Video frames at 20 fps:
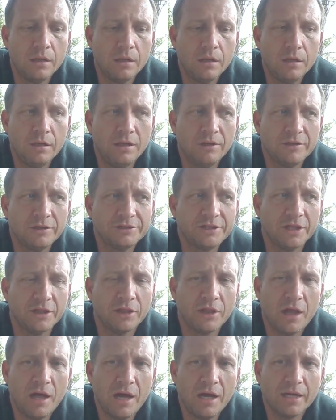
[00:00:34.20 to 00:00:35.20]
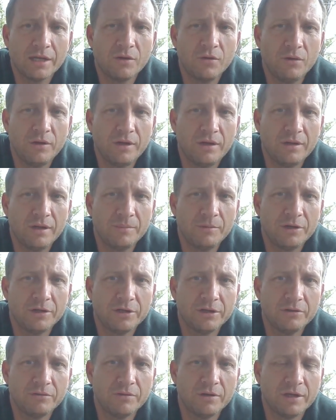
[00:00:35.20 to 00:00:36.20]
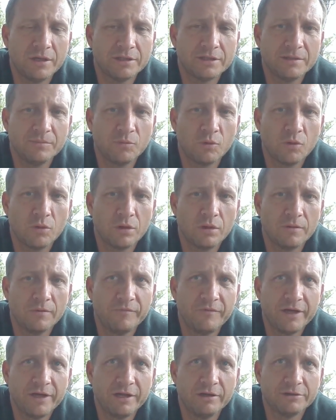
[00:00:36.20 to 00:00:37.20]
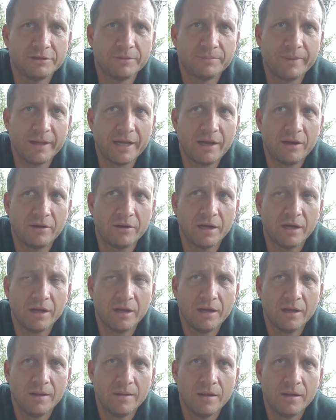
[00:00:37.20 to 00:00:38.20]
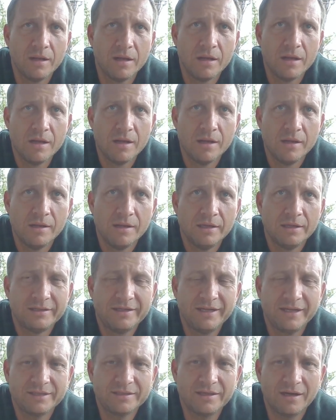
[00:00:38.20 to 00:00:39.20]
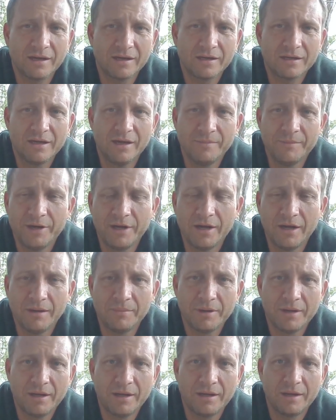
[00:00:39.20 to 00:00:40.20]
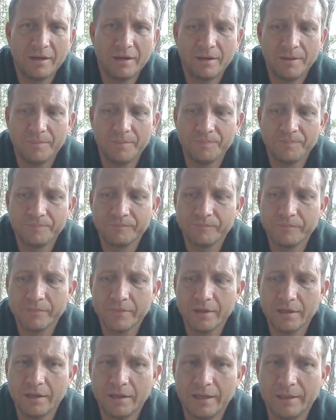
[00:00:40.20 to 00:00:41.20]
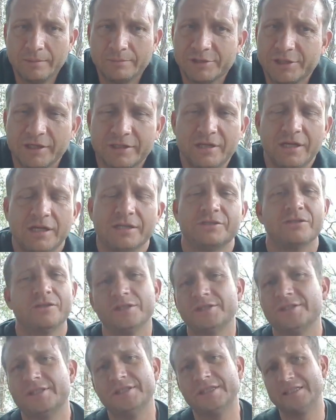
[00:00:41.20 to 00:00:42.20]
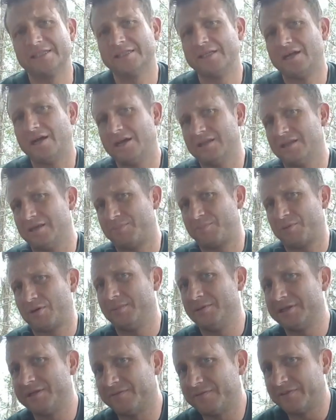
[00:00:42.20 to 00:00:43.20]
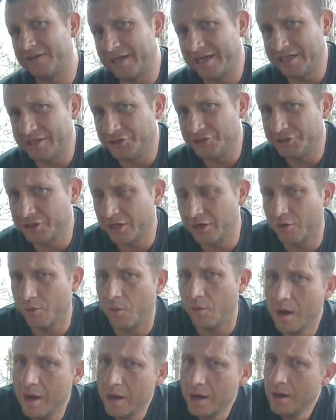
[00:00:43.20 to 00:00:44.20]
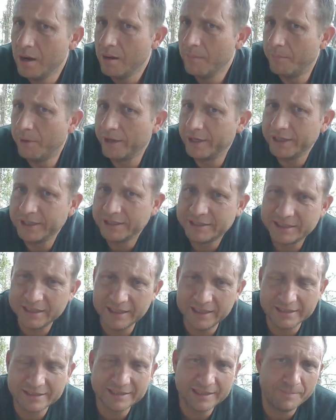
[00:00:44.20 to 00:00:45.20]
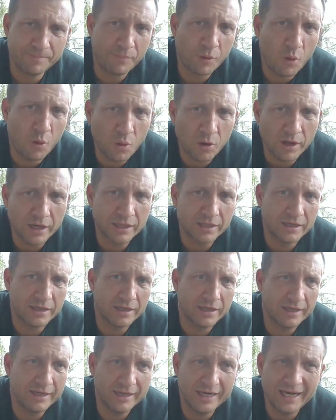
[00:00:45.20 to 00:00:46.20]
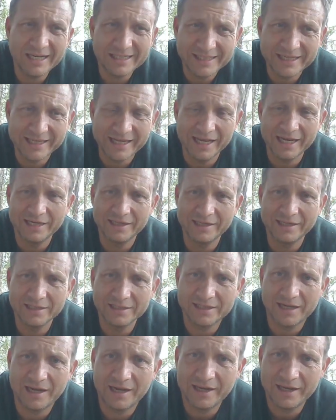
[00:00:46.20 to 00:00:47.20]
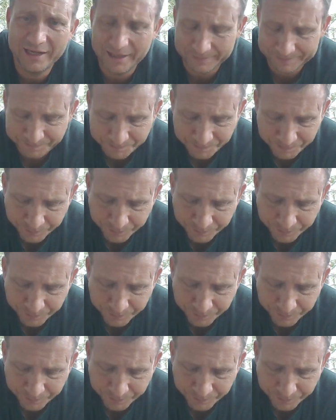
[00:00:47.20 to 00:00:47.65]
there's a lot going on. I'm going to do some more videos about TikTok coming up. And I'm just going to touch on this because that's not the premise of today's show, but it's important, and it actually kind of does tie in